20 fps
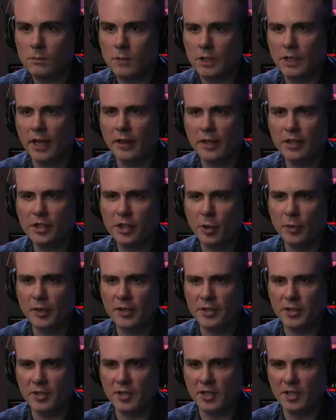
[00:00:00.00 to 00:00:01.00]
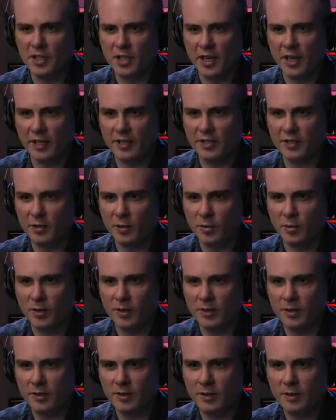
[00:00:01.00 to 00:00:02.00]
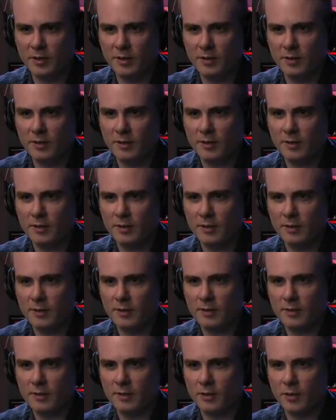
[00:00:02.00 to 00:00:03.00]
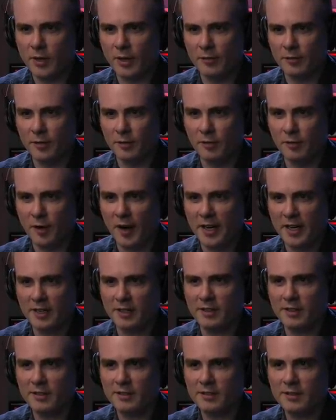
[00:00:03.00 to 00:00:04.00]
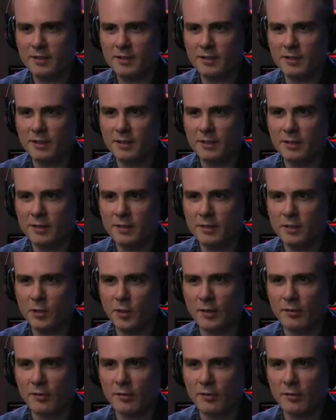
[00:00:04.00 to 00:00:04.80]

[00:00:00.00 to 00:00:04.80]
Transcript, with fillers: yeah, they showed this at TGS. Breath of the Wild looking... You have to fight... You